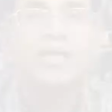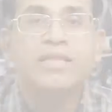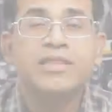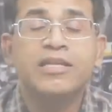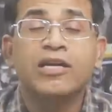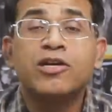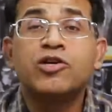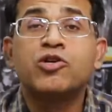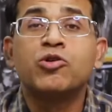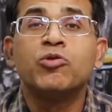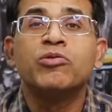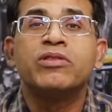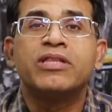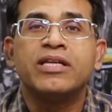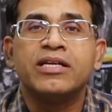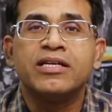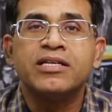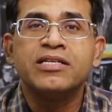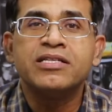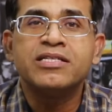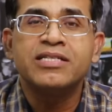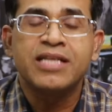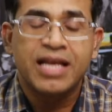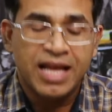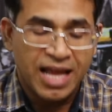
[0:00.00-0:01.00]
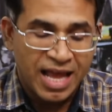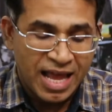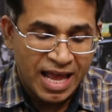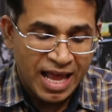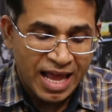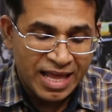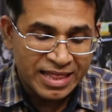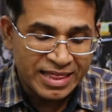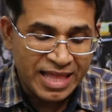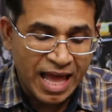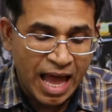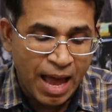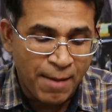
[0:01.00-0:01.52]
The truth is,
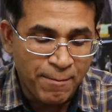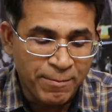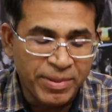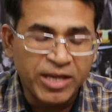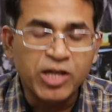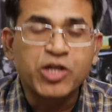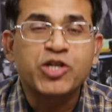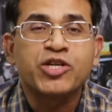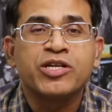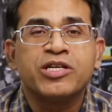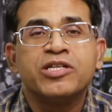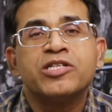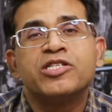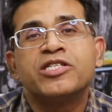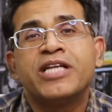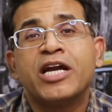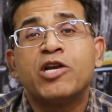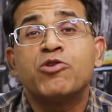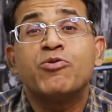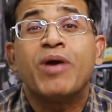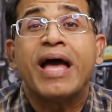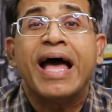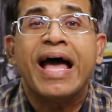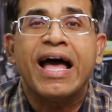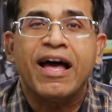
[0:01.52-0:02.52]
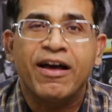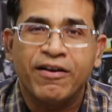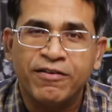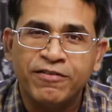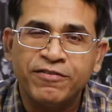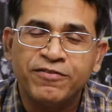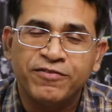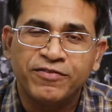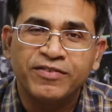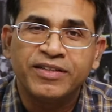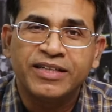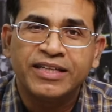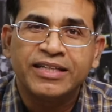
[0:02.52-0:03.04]
the ambitions that you
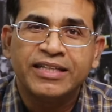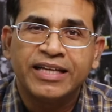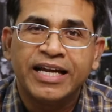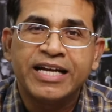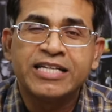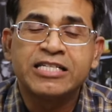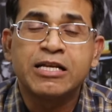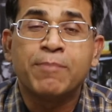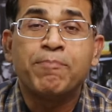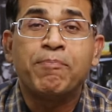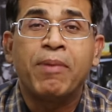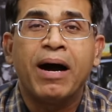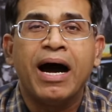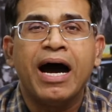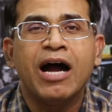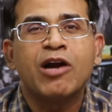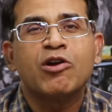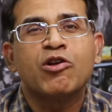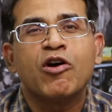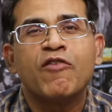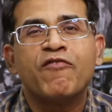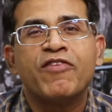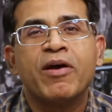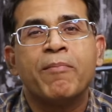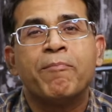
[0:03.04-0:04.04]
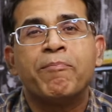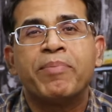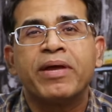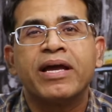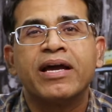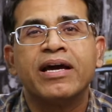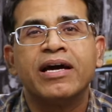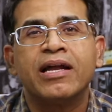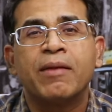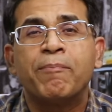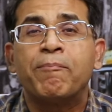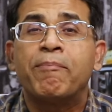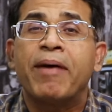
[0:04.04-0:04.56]
have, it's a part of a
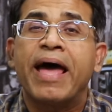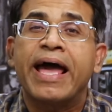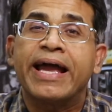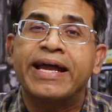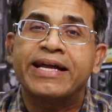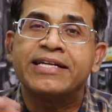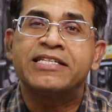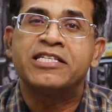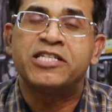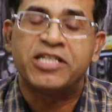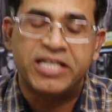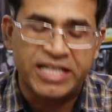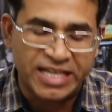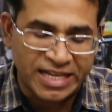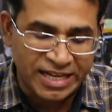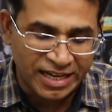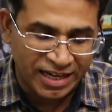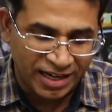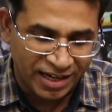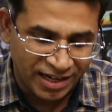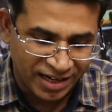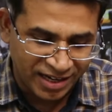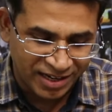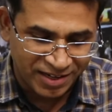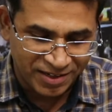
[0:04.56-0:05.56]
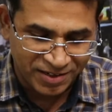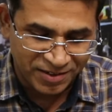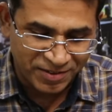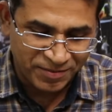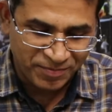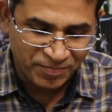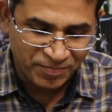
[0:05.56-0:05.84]
bigger package deal.